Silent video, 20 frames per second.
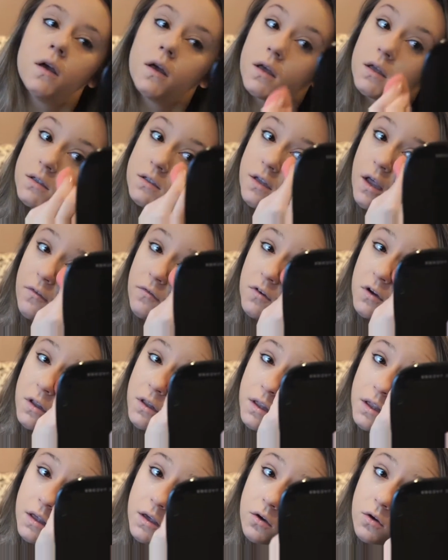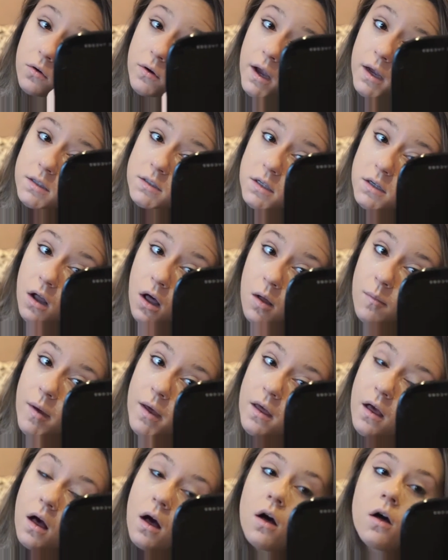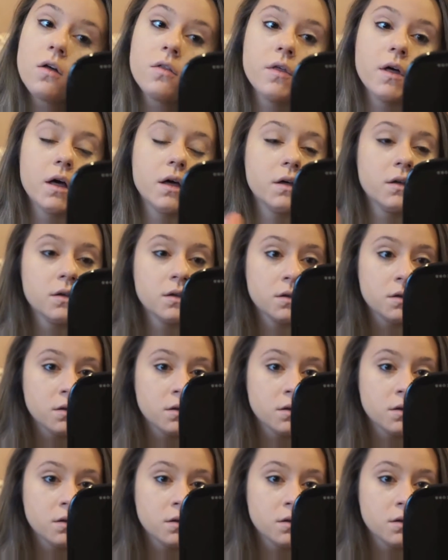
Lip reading: It definitely corrected all the